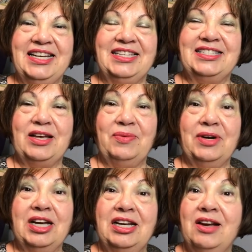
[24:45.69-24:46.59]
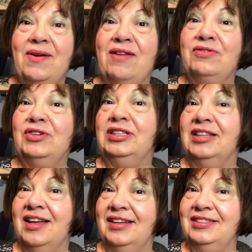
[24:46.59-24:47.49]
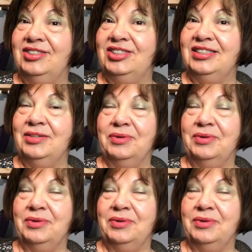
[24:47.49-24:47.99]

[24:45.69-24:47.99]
So we're gonna go out for lunch.